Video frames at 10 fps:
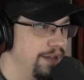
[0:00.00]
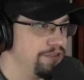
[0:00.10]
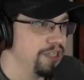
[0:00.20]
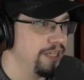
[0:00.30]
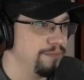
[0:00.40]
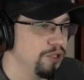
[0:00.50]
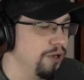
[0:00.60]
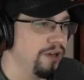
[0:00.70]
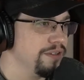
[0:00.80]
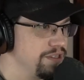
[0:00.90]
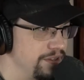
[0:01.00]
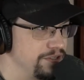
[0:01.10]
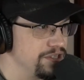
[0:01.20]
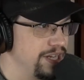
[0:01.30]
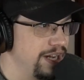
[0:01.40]
I've seen him do all this
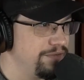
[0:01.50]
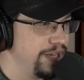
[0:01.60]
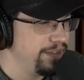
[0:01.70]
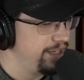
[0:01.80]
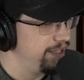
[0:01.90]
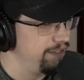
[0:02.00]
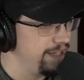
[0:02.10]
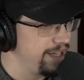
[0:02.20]
other stuff. And then he